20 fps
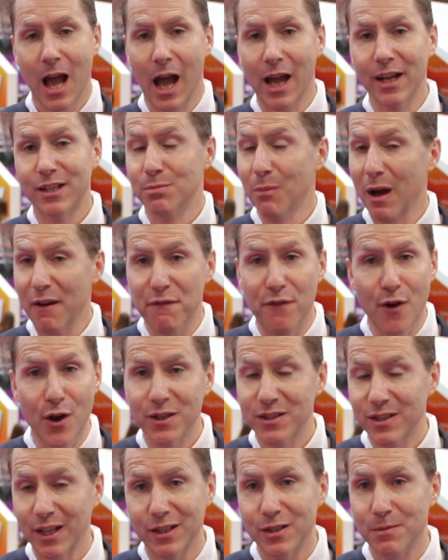It's my
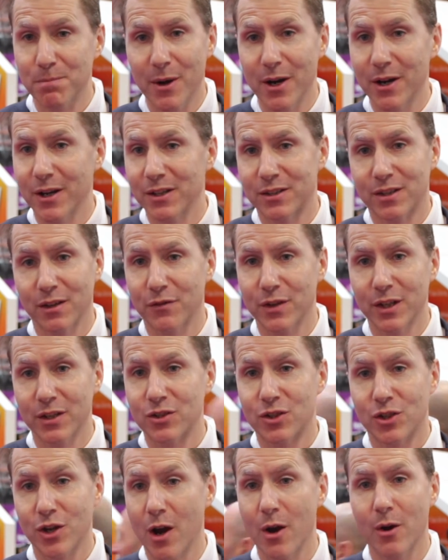first experience of
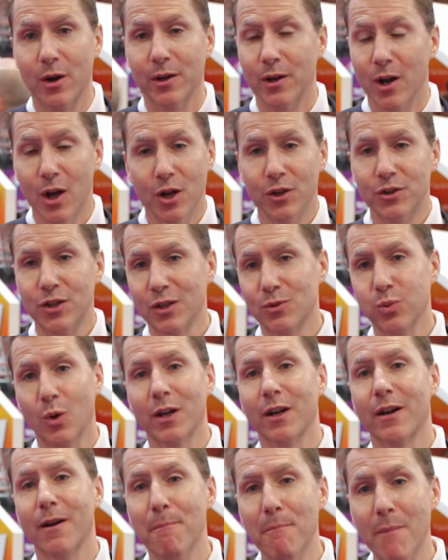this show, and just
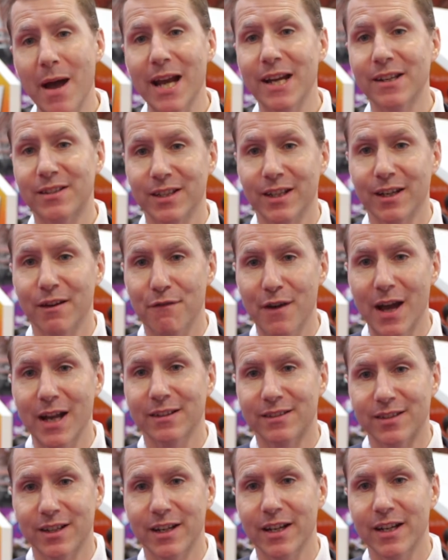what an amazing
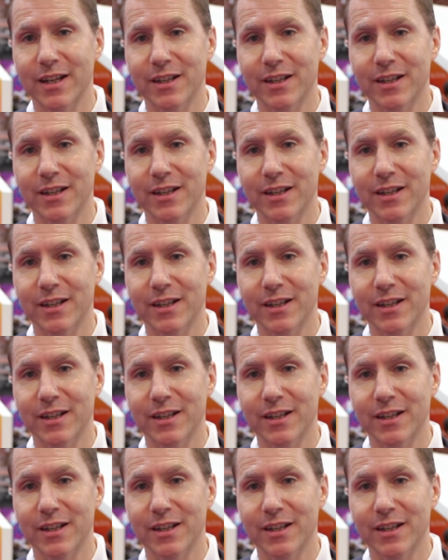event it